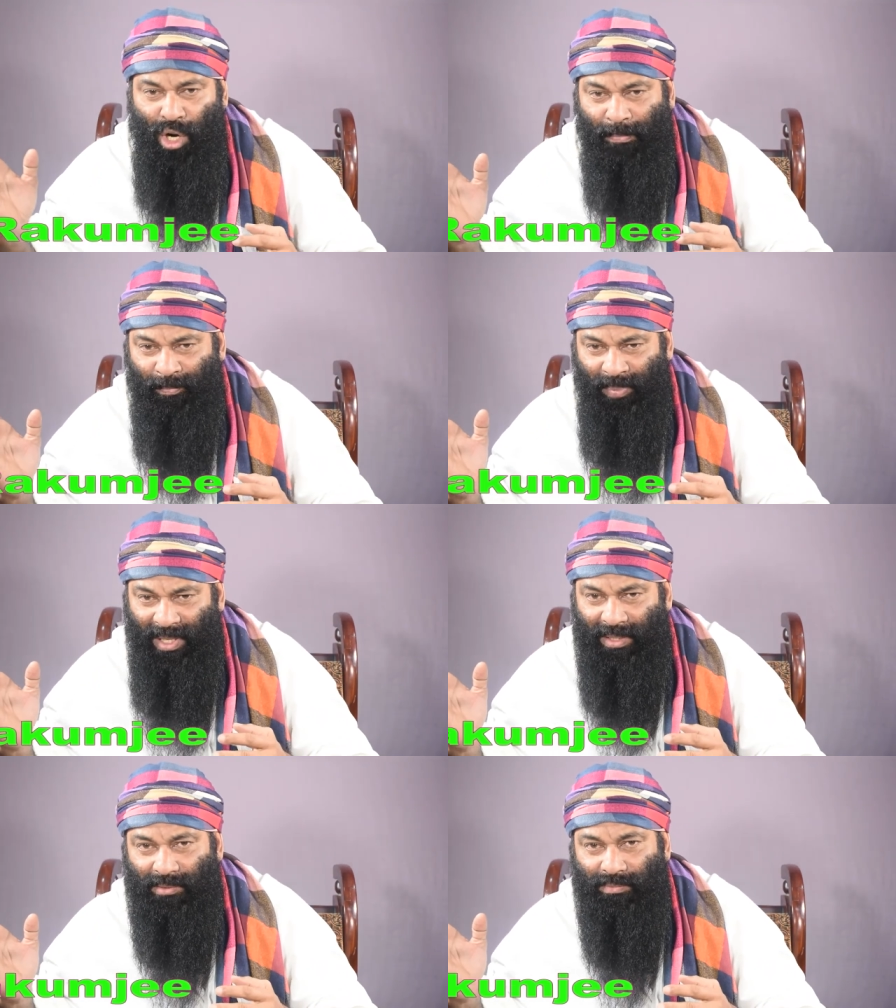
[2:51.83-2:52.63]

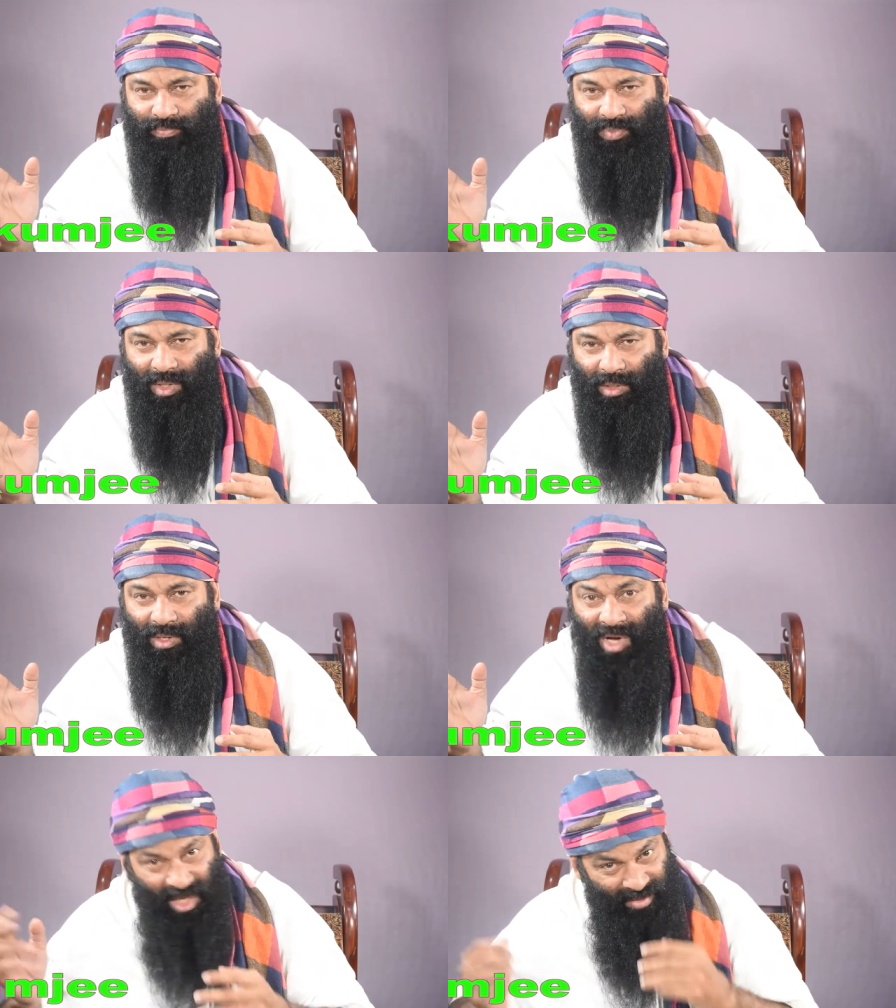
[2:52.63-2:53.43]
open,
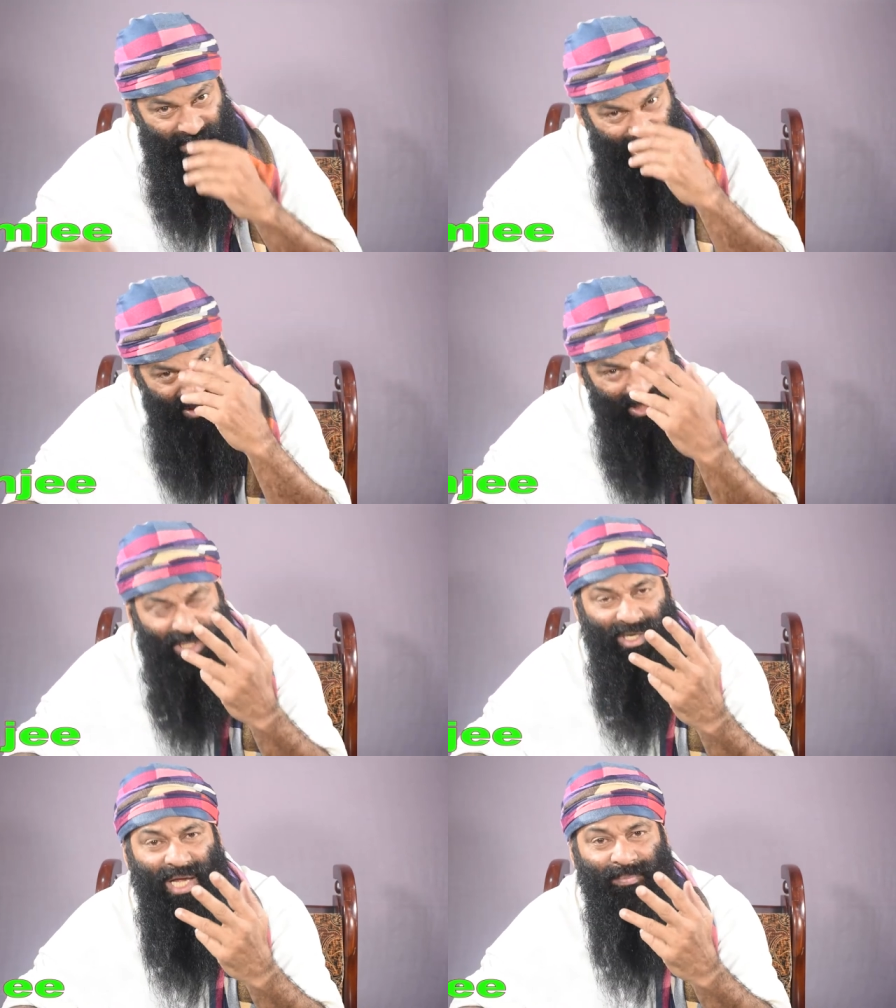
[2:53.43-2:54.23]

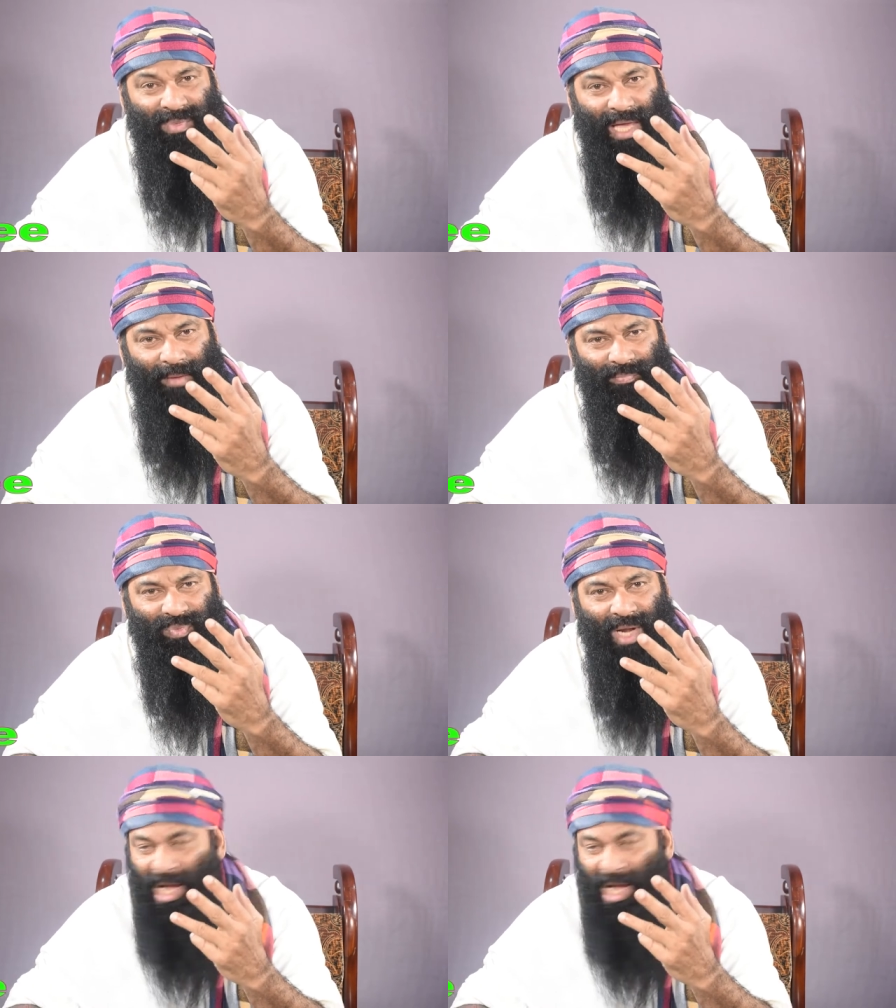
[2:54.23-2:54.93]
describe them,